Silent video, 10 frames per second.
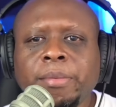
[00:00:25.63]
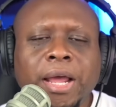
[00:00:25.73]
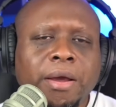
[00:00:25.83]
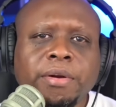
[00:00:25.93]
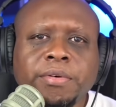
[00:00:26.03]

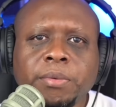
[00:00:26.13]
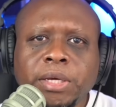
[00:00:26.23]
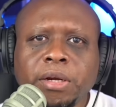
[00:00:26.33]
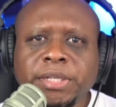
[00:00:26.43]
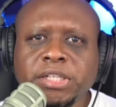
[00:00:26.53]
But however,
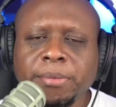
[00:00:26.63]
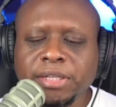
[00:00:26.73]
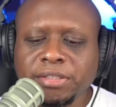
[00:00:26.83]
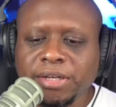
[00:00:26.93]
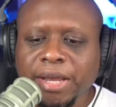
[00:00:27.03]
we're going to be
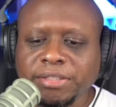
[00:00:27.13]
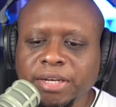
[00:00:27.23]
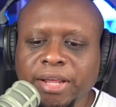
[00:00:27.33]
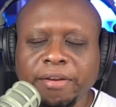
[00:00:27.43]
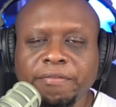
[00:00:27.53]
jumping into
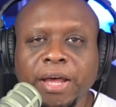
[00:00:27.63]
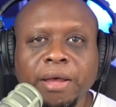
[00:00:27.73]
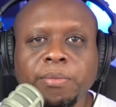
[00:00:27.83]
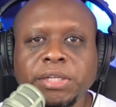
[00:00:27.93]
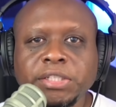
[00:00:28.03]

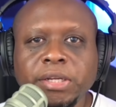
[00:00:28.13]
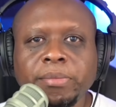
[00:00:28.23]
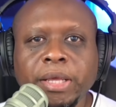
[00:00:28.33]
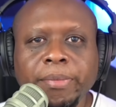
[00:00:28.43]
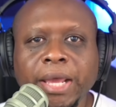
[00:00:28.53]
1995 when
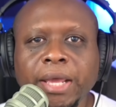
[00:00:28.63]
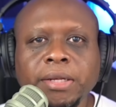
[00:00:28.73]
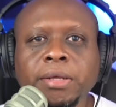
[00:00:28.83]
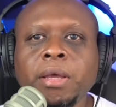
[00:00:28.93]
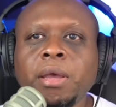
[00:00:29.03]
Jim
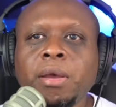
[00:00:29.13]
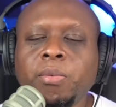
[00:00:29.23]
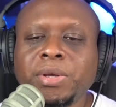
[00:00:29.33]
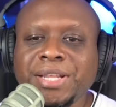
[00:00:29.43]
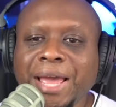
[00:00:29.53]
McMahon
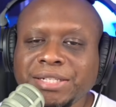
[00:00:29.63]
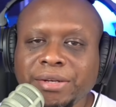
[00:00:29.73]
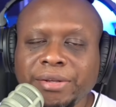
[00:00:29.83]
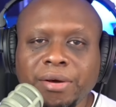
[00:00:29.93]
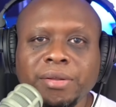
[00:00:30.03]
was
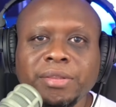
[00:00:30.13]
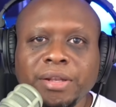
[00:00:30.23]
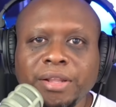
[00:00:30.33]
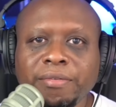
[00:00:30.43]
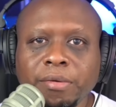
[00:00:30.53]
actually on
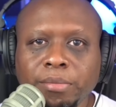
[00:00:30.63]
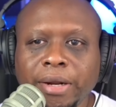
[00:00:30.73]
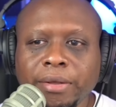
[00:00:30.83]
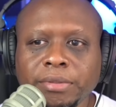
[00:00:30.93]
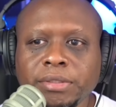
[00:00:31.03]
the Cleveland
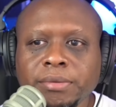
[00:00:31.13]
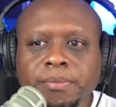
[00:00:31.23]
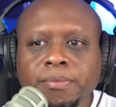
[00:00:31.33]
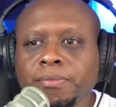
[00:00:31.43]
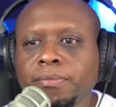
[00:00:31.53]
Browns.
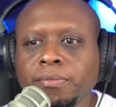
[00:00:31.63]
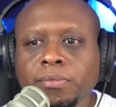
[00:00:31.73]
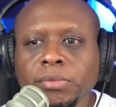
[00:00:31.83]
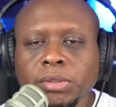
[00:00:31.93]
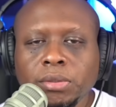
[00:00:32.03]

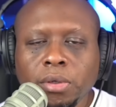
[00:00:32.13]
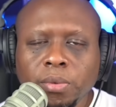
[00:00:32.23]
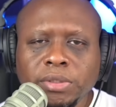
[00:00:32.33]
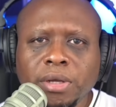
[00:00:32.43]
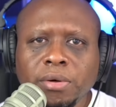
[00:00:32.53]

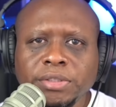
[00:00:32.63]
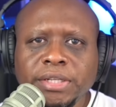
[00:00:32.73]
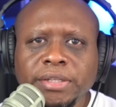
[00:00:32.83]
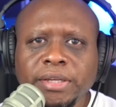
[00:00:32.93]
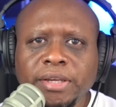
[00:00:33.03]
Who was
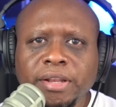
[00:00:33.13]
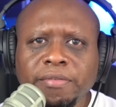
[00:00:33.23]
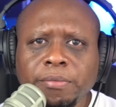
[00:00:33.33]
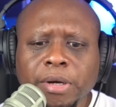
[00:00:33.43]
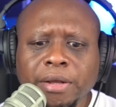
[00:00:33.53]
coaching the
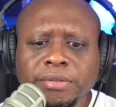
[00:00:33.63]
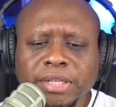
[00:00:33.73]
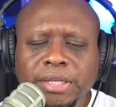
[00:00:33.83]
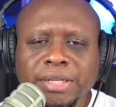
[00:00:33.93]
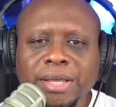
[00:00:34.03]
Cleveland
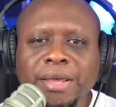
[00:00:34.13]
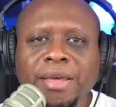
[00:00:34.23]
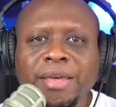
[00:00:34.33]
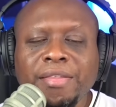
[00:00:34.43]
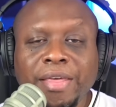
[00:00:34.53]
Browns then?
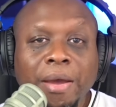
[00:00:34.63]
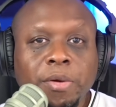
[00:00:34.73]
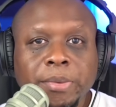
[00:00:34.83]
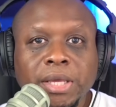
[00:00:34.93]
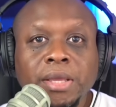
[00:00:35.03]
That
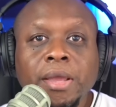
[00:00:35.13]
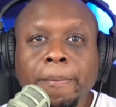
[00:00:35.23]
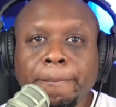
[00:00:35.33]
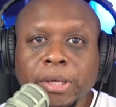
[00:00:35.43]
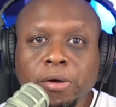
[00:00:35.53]
would be
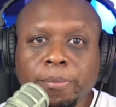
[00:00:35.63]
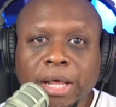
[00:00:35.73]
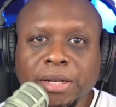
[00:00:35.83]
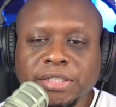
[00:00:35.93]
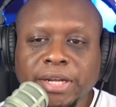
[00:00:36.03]
Bill
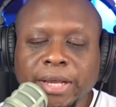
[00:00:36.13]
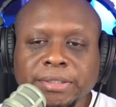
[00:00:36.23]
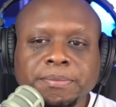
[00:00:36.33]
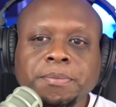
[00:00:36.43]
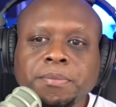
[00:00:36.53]

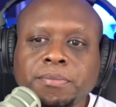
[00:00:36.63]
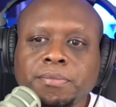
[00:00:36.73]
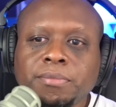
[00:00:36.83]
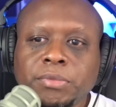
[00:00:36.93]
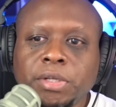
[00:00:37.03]
Belichick.
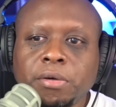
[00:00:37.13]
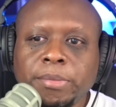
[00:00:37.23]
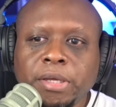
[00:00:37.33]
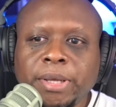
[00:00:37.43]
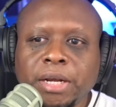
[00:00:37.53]
No,
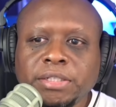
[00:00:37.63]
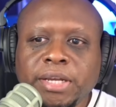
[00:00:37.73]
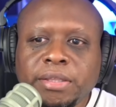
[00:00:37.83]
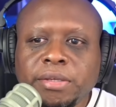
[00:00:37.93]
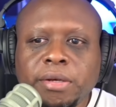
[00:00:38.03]
Bill
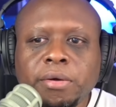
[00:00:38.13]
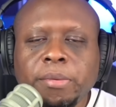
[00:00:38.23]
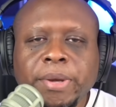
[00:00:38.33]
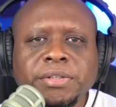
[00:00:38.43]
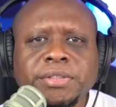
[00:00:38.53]
Belichick, you know,
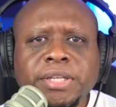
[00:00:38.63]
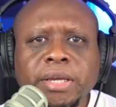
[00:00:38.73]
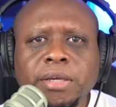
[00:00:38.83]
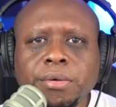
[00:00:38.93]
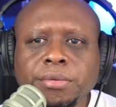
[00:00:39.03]
the Patriots
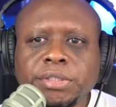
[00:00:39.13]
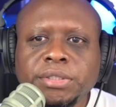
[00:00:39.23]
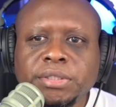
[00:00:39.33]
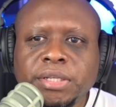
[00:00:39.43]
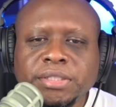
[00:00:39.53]
head
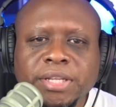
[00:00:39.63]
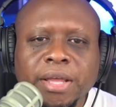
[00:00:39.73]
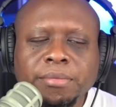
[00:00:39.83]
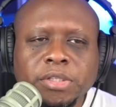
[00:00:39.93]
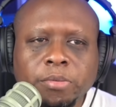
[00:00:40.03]
coach,
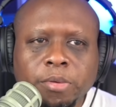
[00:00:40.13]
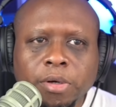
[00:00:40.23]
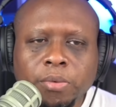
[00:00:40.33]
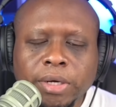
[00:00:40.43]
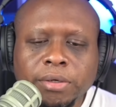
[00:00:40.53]
six-time Super
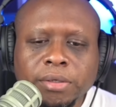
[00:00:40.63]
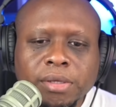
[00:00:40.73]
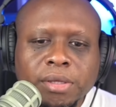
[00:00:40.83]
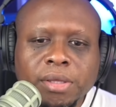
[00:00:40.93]
Bowl winner.